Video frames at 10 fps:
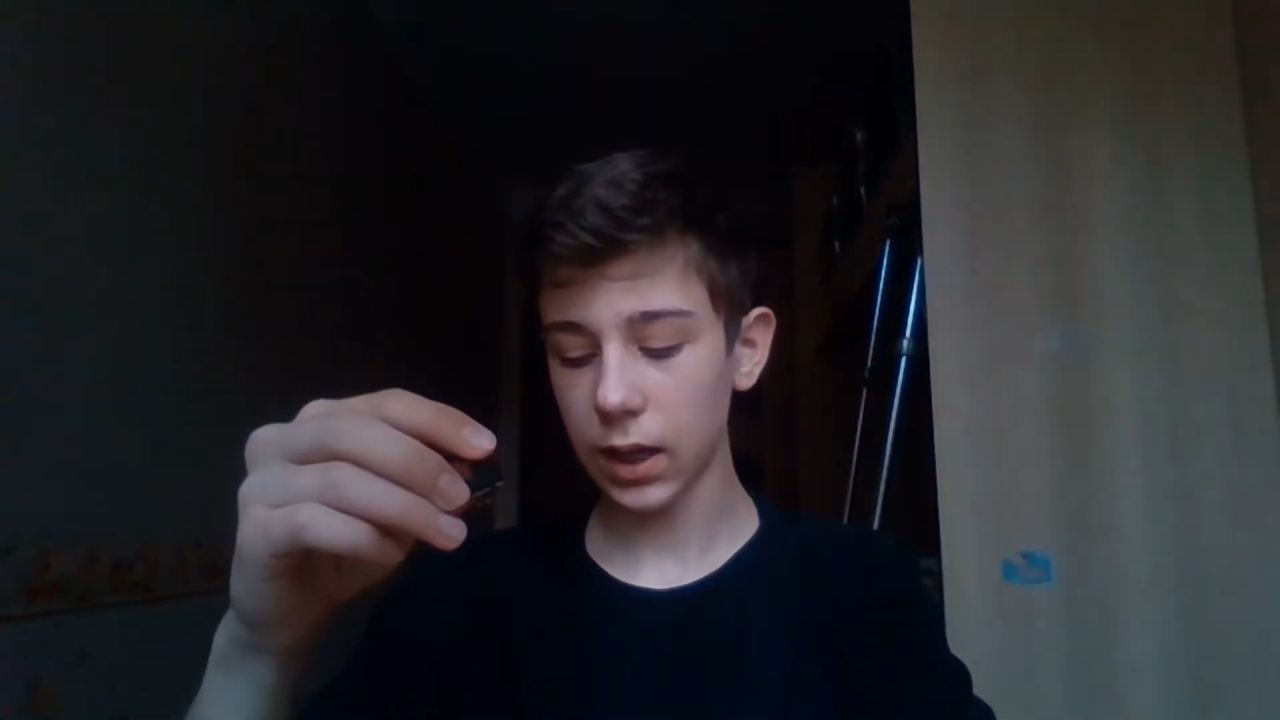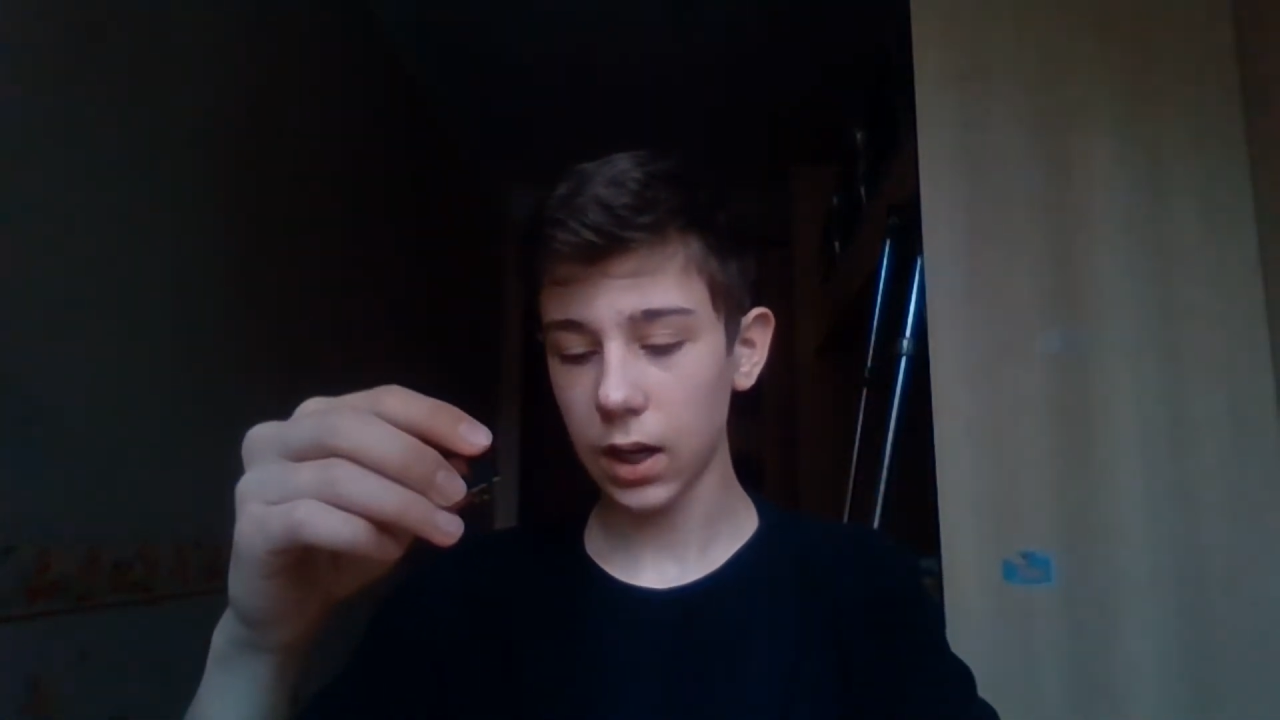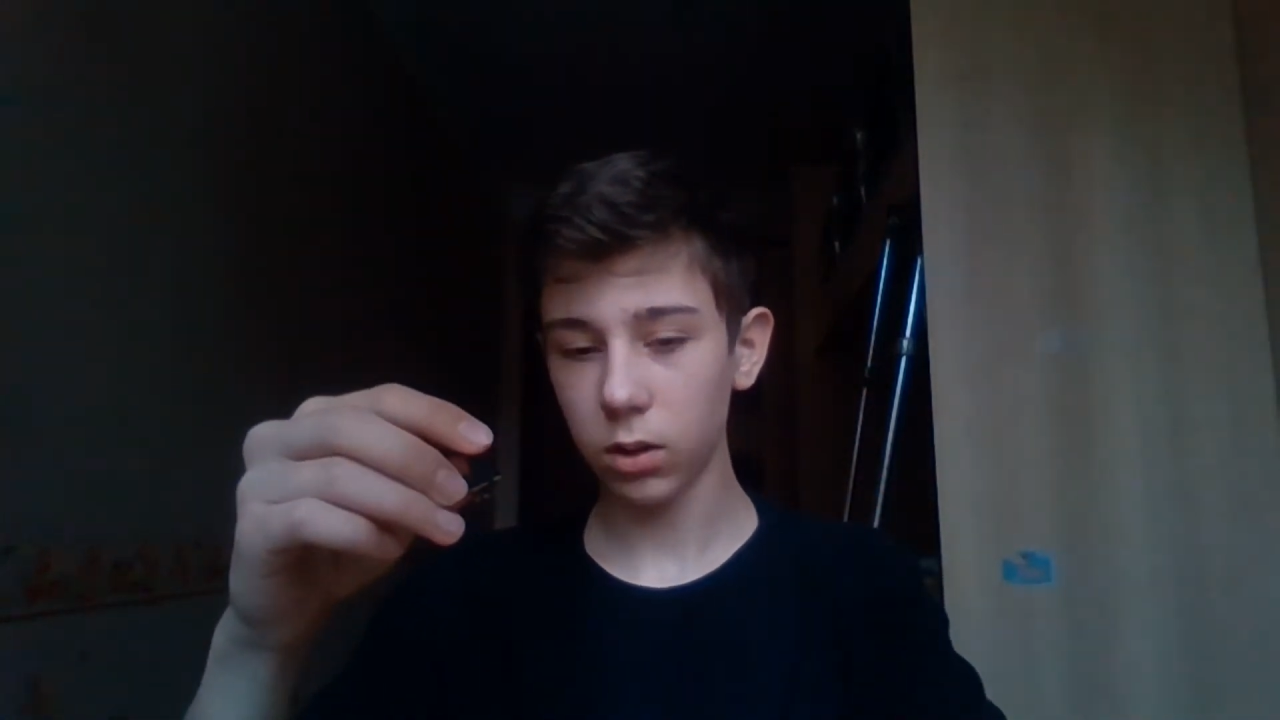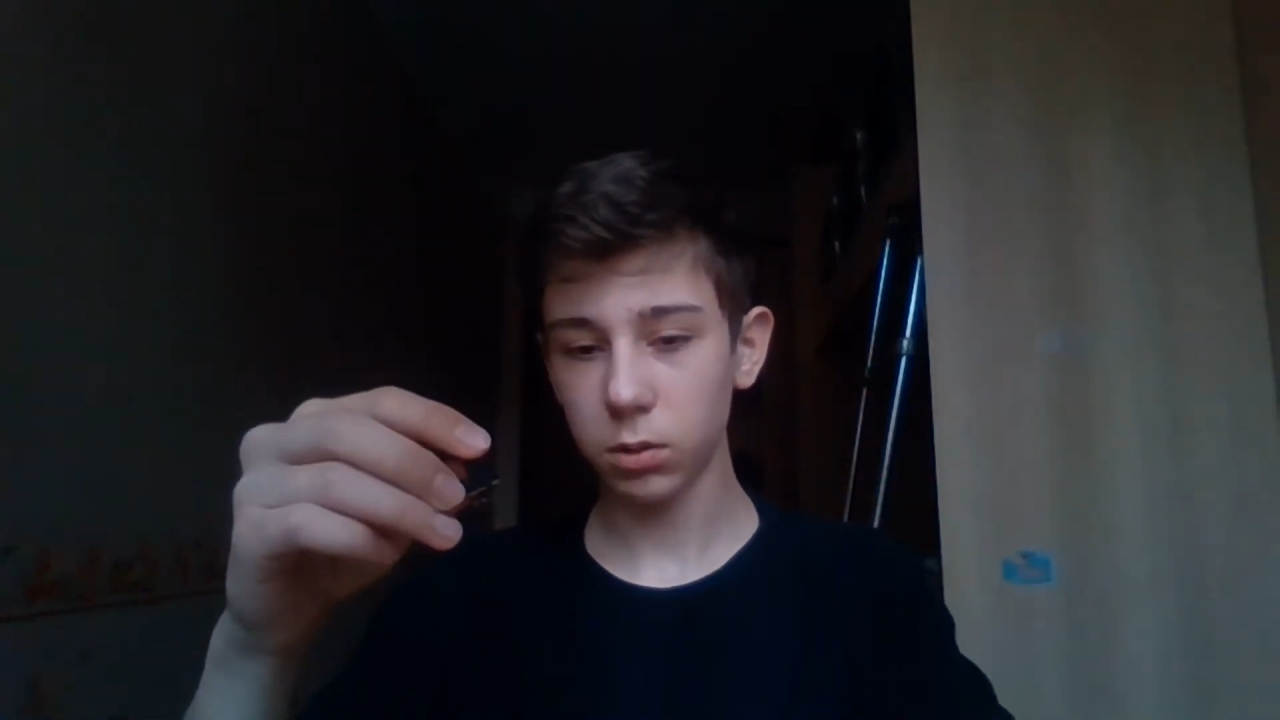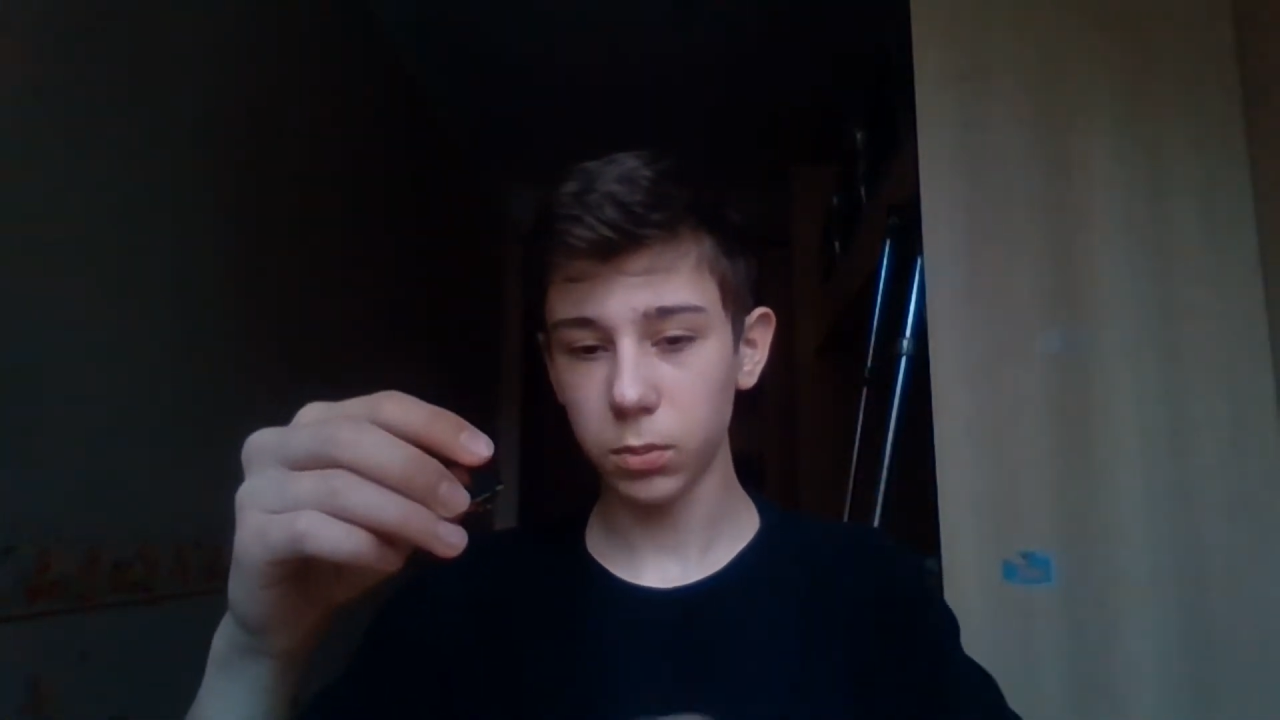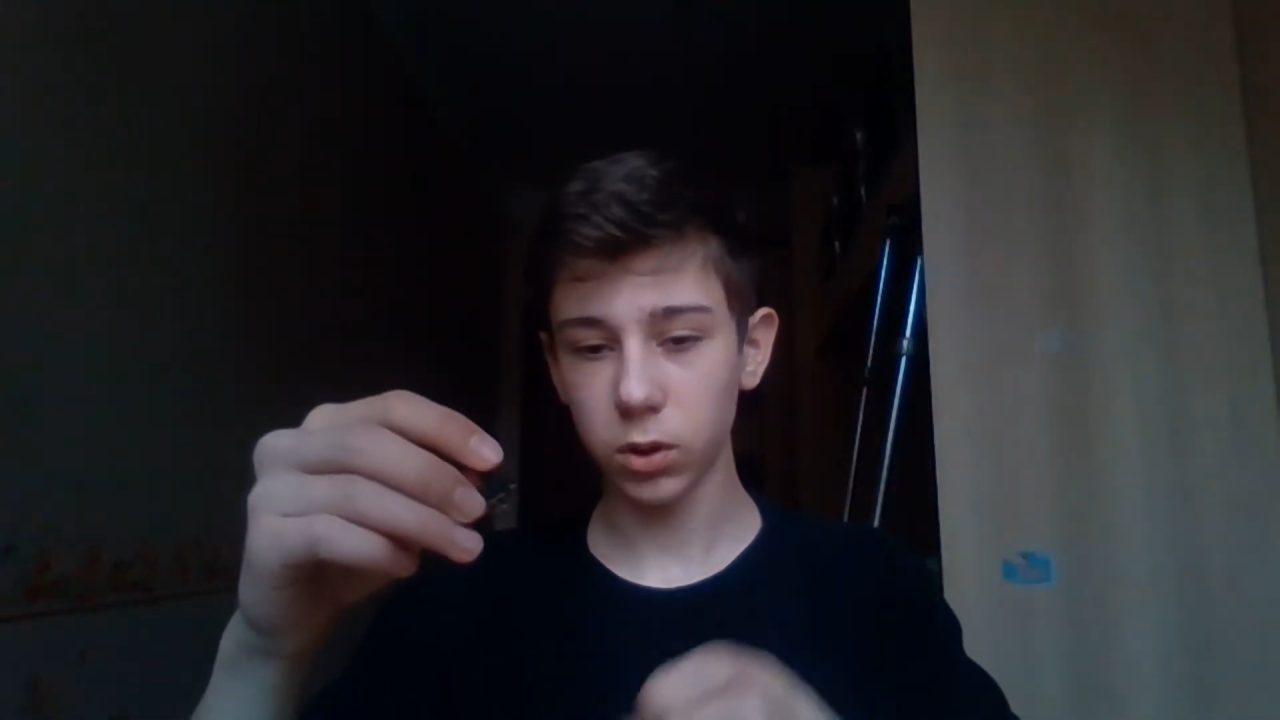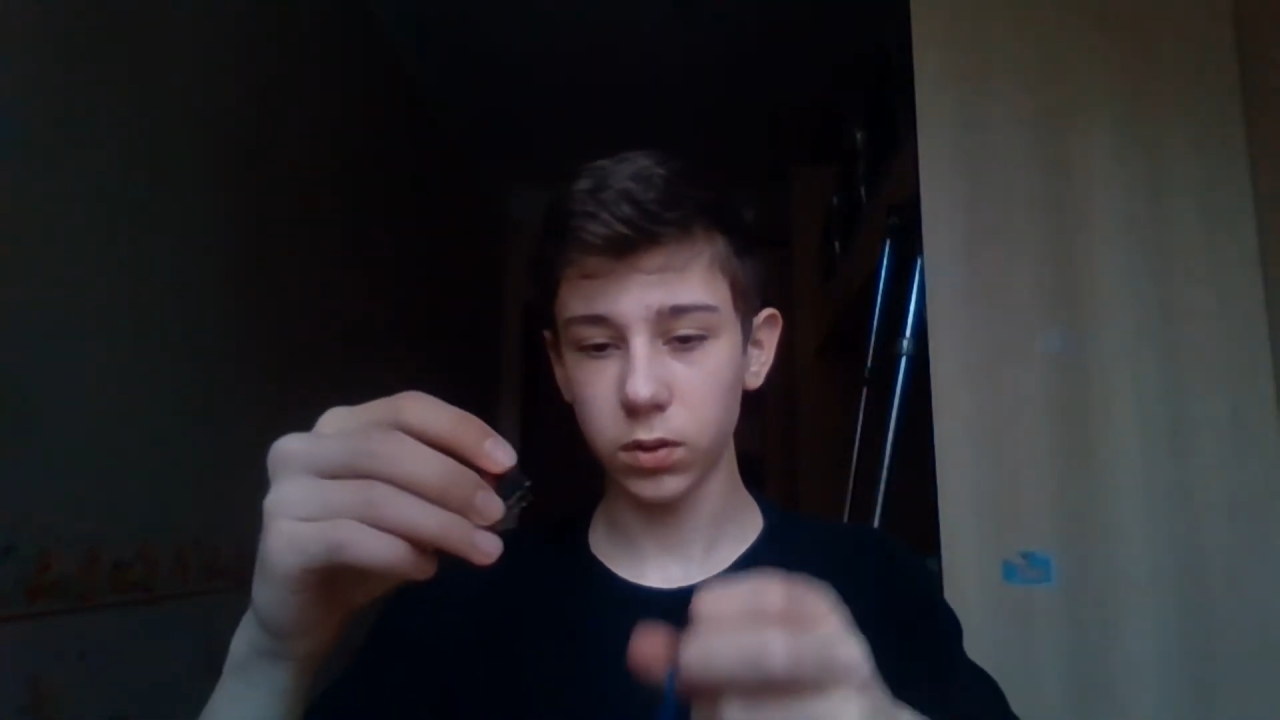output